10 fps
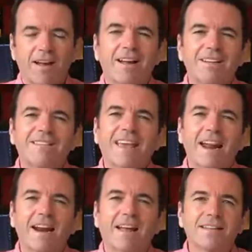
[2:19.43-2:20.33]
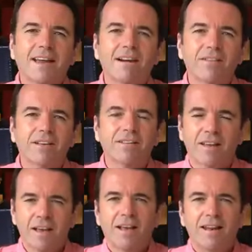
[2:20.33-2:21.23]
And to get an idea of this,
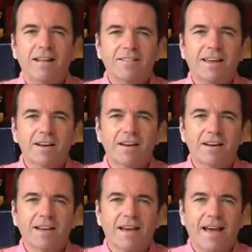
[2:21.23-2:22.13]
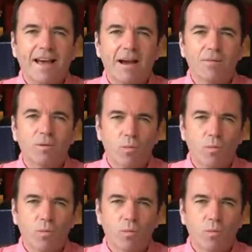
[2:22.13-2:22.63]
let's take a look at how